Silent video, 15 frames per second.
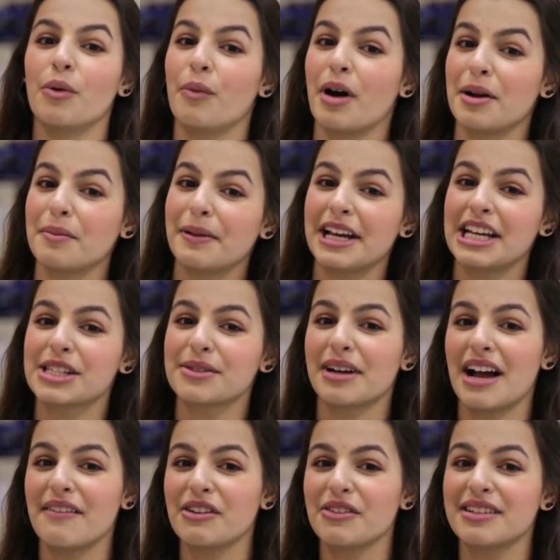One place
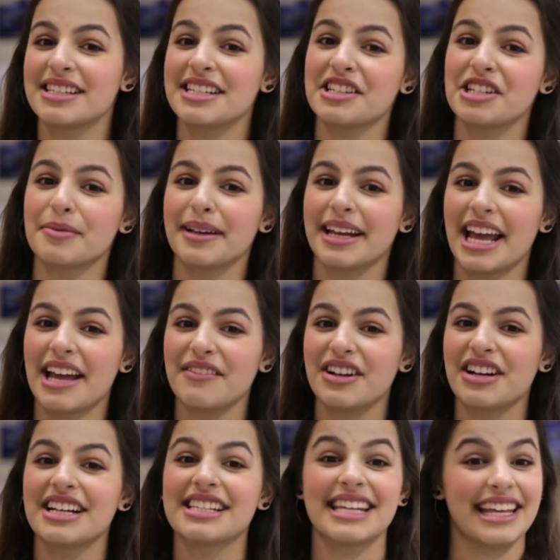where everyone sees your
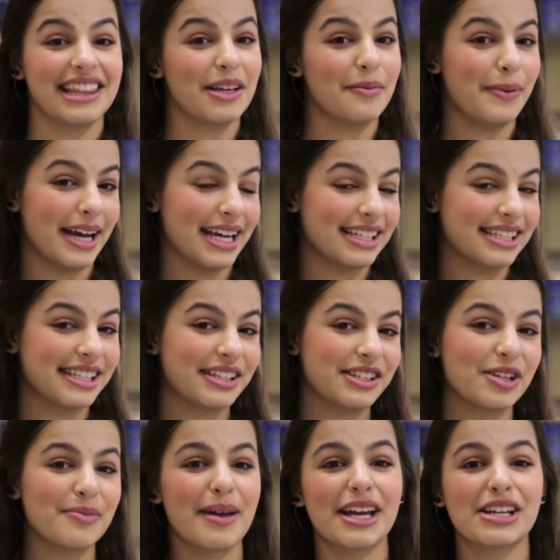behavior is in the pits,
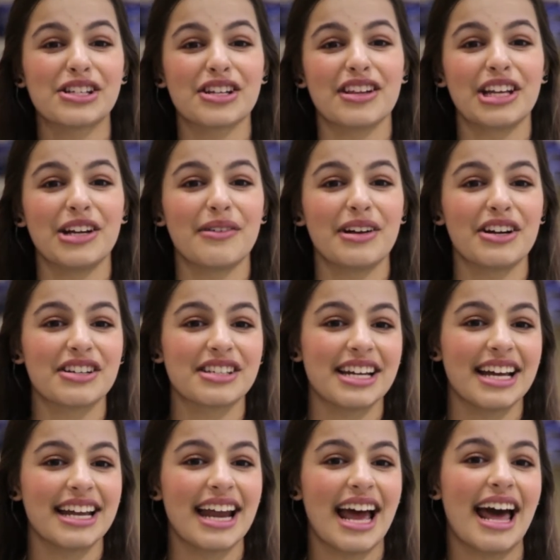so make sure that you
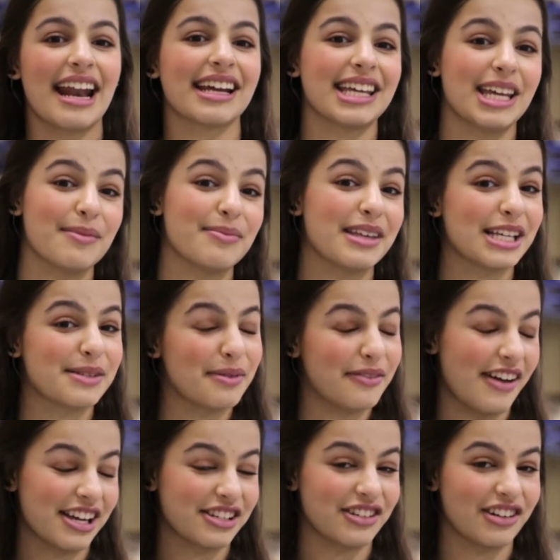understand how to keep things
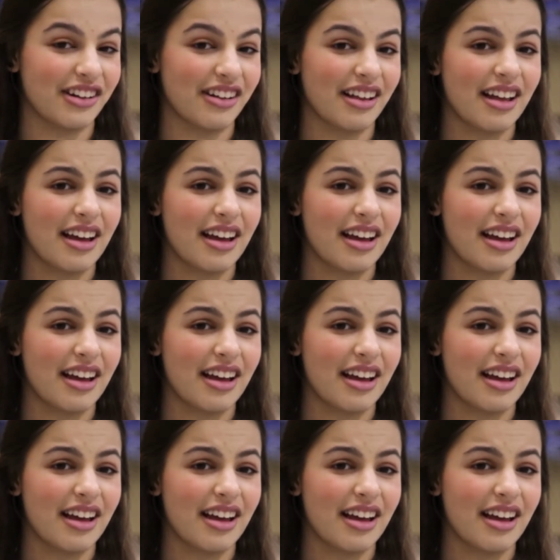professional.